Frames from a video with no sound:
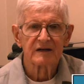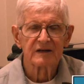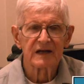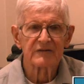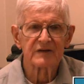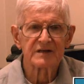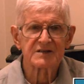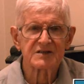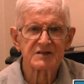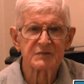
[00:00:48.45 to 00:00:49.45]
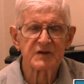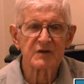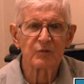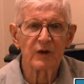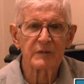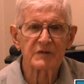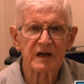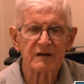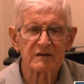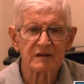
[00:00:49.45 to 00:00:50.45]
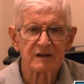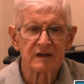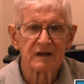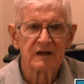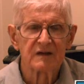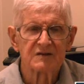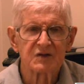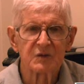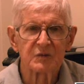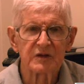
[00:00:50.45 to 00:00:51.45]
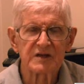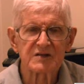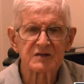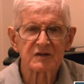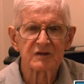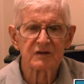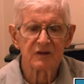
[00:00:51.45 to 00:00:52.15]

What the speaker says: A lot of it is just being wiped out. So please